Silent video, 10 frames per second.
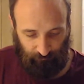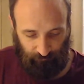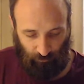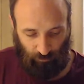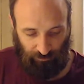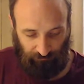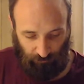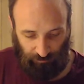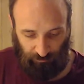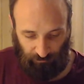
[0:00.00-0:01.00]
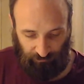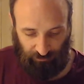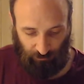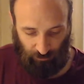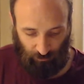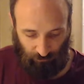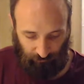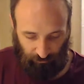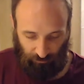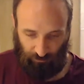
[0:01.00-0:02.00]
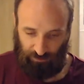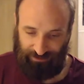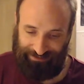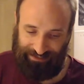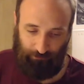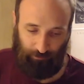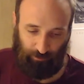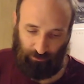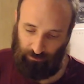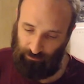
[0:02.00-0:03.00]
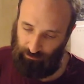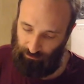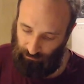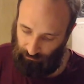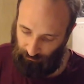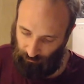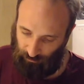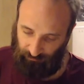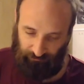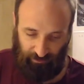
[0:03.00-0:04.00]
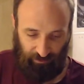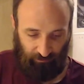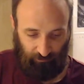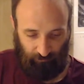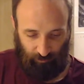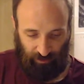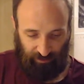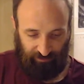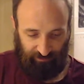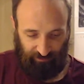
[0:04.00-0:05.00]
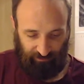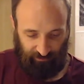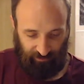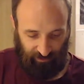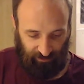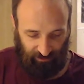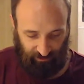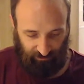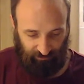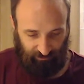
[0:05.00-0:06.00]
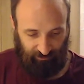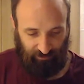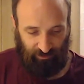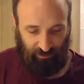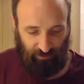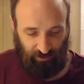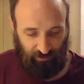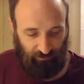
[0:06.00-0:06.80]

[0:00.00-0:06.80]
Or the Fool's Move. This is going to go over those in deeper qualifying practices. The King Hunts. I like that.